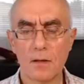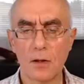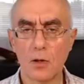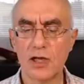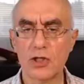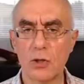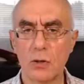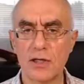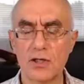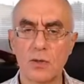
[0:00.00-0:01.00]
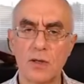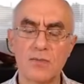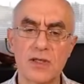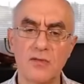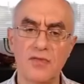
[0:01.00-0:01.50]
The Lord has called us to
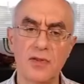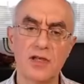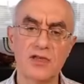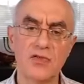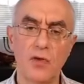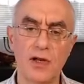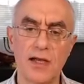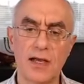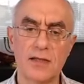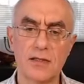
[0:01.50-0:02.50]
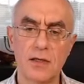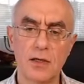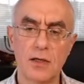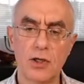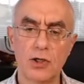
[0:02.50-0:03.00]
himself in these 40 days
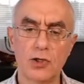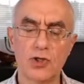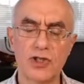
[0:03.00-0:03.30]
to